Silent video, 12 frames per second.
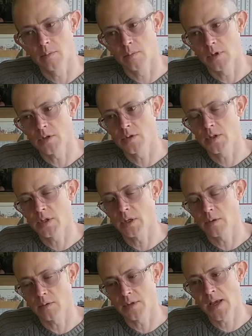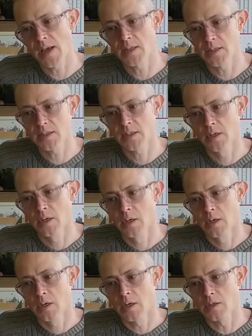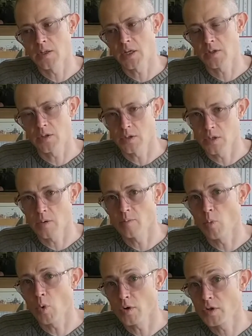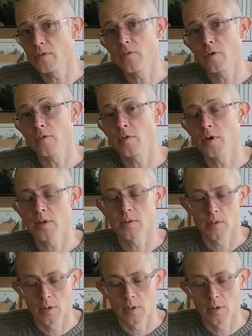interesting tastes and textures come more to the forefront.